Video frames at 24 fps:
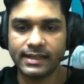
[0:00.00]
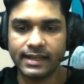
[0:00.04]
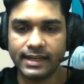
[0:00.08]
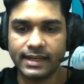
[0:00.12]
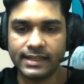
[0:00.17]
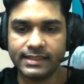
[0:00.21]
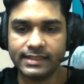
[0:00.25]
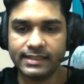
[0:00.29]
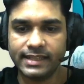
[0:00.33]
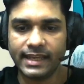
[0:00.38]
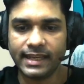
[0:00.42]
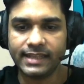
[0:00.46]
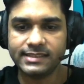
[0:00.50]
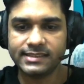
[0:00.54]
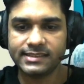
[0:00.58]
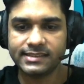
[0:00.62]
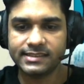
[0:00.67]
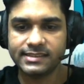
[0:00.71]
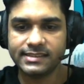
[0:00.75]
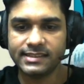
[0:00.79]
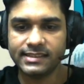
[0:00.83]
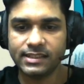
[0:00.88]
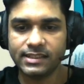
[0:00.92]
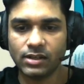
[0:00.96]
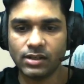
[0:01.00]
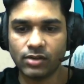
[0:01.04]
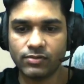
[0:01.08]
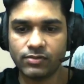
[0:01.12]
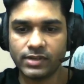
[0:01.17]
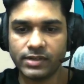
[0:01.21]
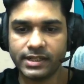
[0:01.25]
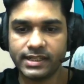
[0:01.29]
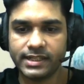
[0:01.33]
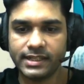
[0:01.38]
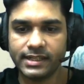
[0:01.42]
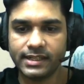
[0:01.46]
an HC
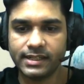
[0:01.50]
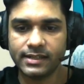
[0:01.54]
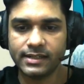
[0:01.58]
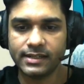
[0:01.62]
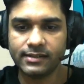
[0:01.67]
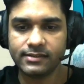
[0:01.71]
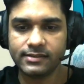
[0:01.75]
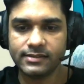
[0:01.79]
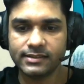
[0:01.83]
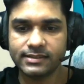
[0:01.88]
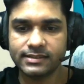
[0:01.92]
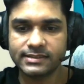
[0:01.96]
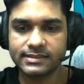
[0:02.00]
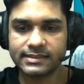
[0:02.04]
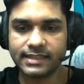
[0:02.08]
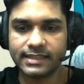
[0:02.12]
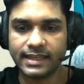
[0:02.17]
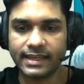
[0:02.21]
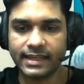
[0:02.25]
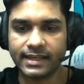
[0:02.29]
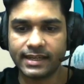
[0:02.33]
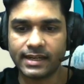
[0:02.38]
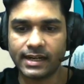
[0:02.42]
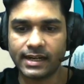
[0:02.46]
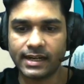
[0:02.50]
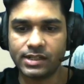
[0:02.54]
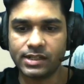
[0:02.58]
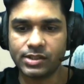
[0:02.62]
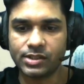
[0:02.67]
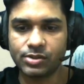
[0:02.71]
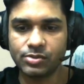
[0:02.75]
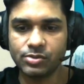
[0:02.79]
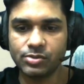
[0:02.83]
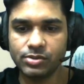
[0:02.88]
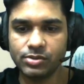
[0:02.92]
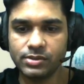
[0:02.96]
over here, say
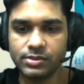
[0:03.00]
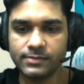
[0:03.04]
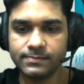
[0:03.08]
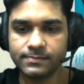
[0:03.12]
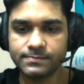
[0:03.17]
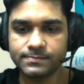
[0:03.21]
cartoon